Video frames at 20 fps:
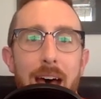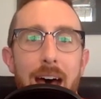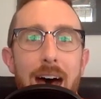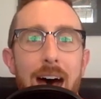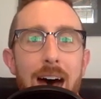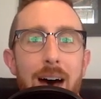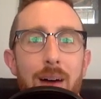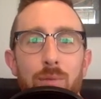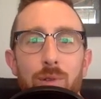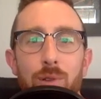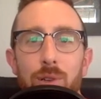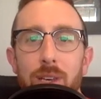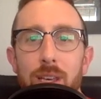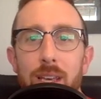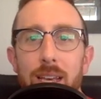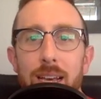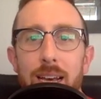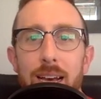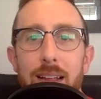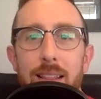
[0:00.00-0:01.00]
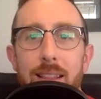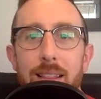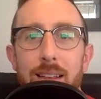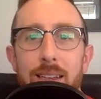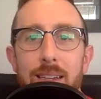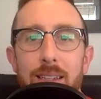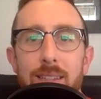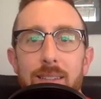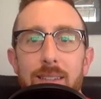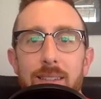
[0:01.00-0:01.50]
I'm looking at
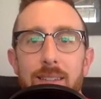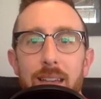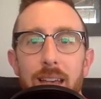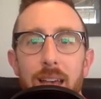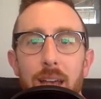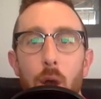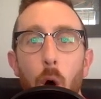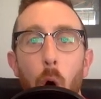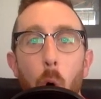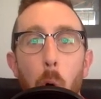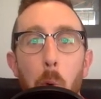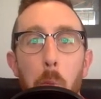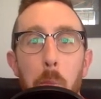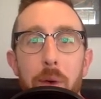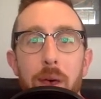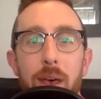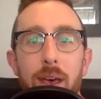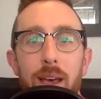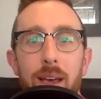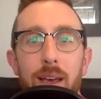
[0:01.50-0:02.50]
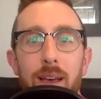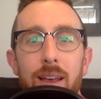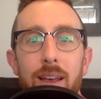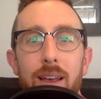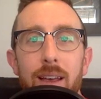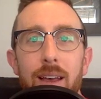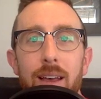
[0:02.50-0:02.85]
this and hoping